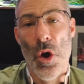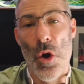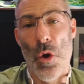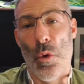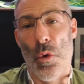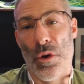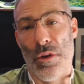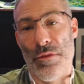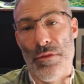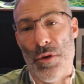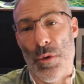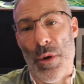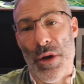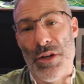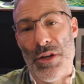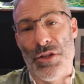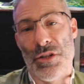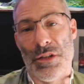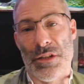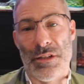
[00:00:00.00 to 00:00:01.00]
all of the
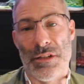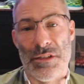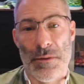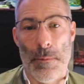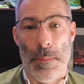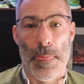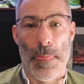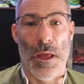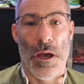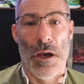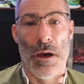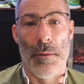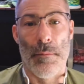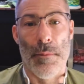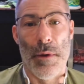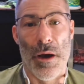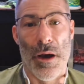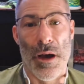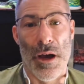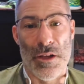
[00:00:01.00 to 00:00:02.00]
questions
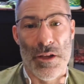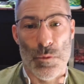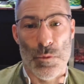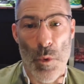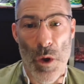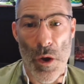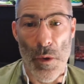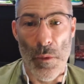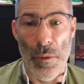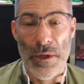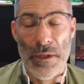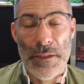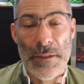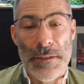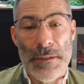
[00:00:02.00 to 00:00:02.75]
as well.